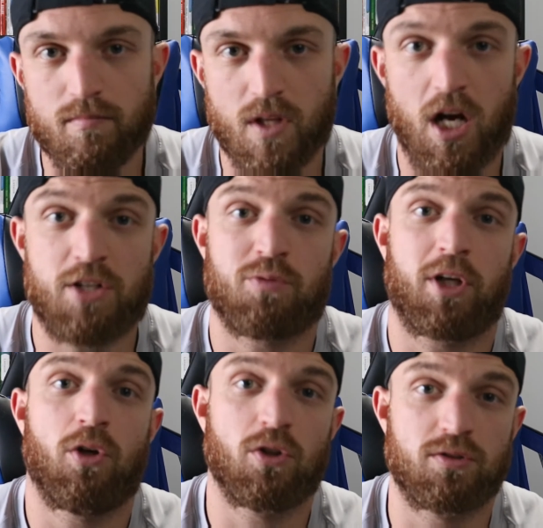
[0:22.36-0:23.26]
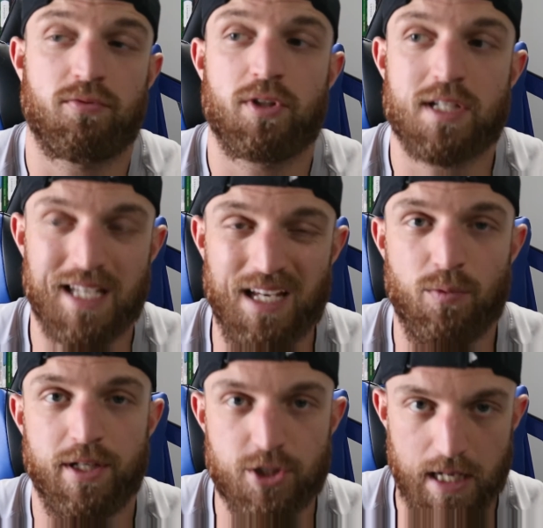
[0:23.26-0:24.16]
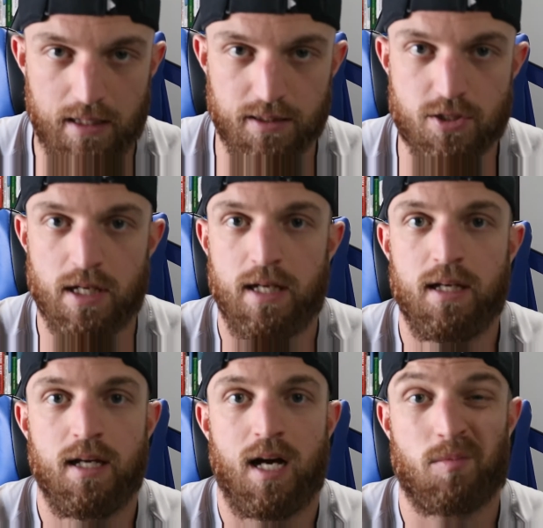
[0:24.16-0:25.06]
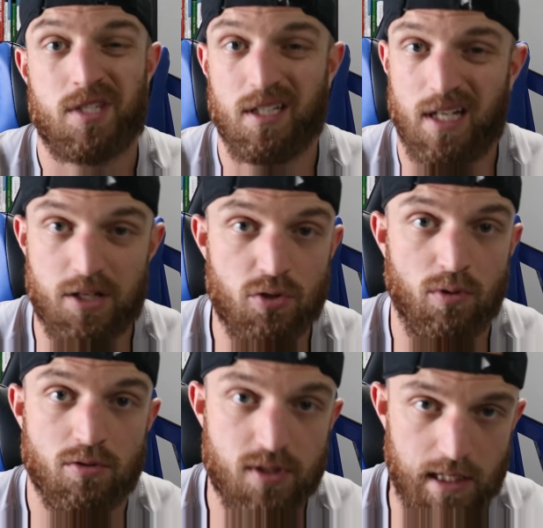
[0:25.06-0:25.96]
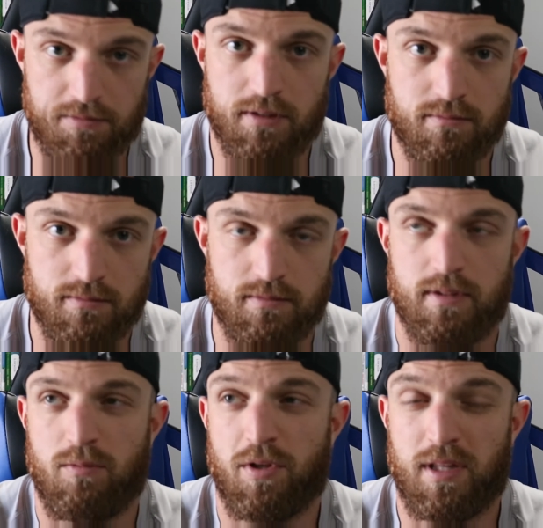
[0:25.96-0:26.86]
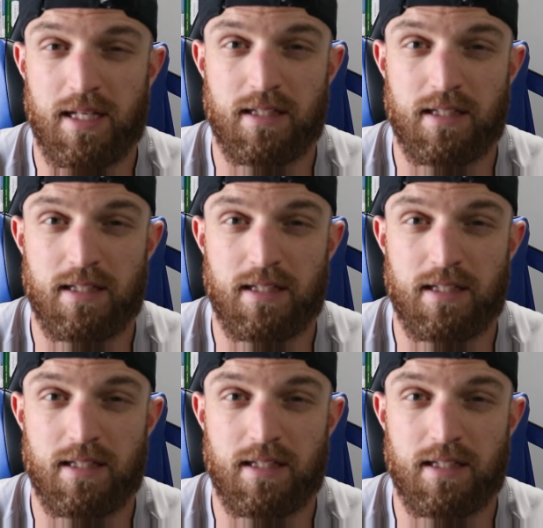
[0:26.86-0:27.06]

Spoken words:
Alright, so my goals for this 8-week challenge. I'm sitting at 207 with I